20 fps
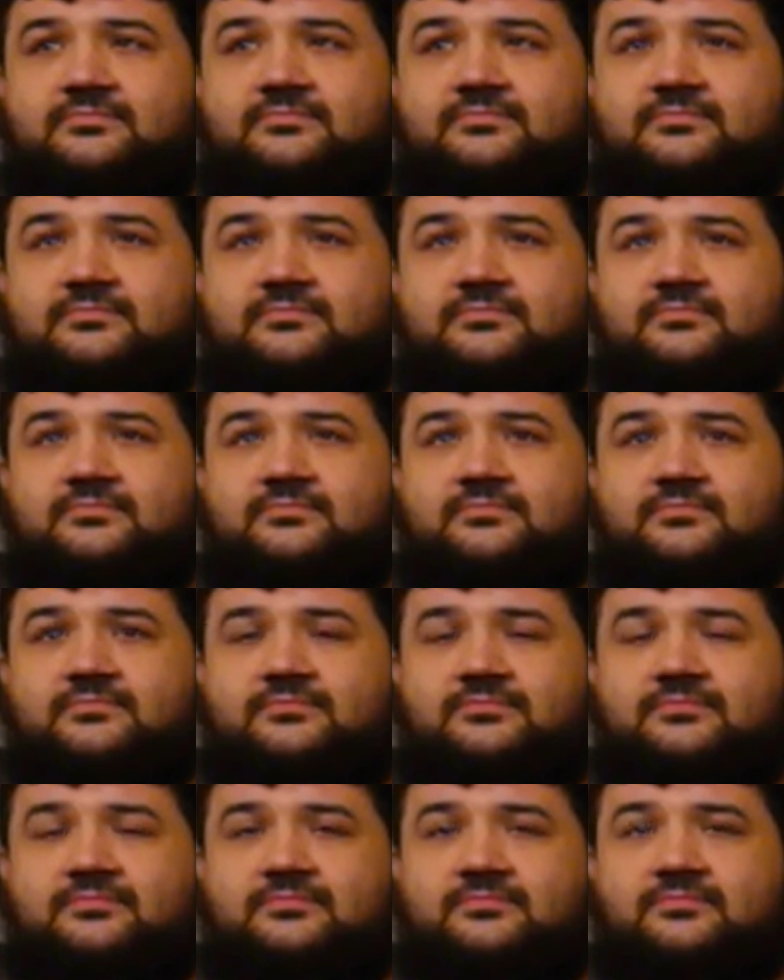
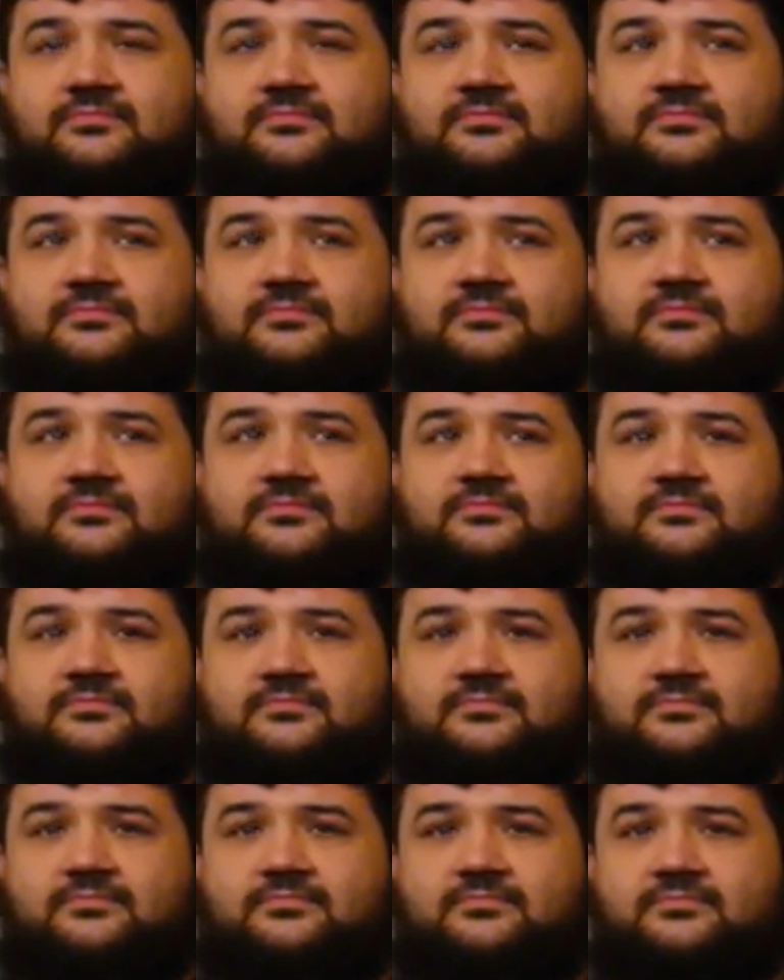
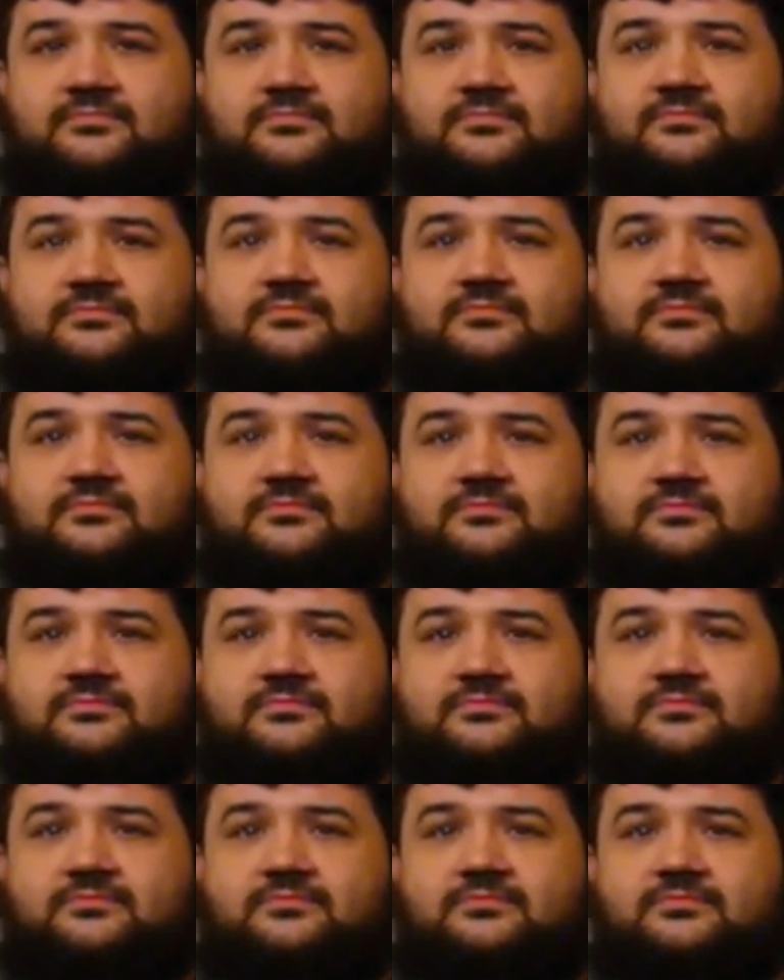
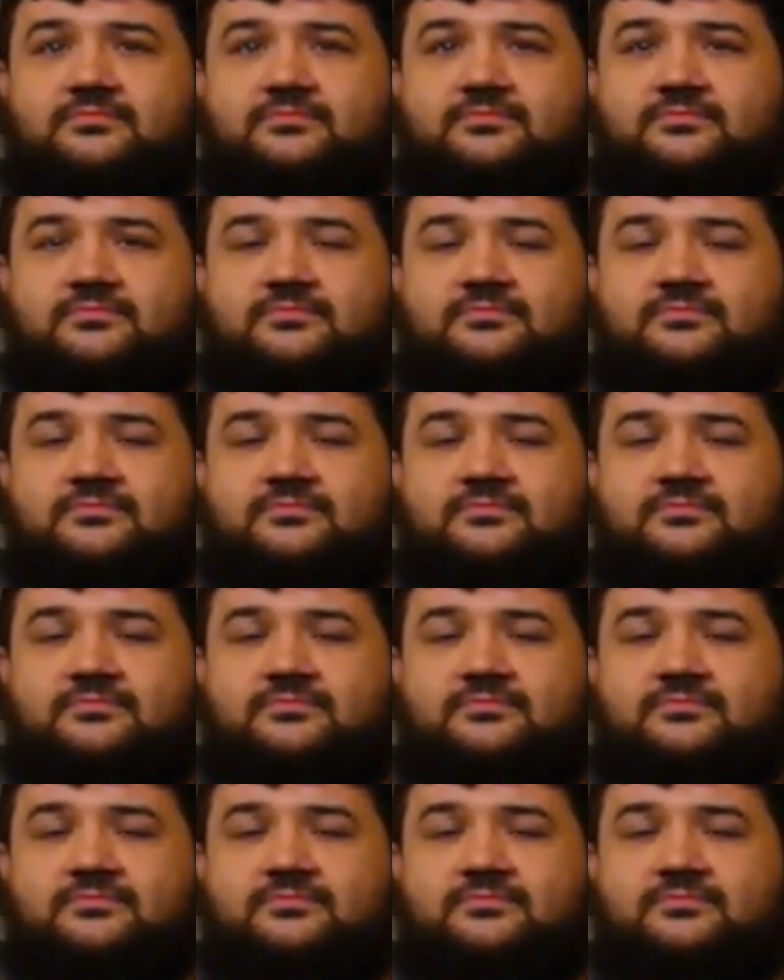(not speaking)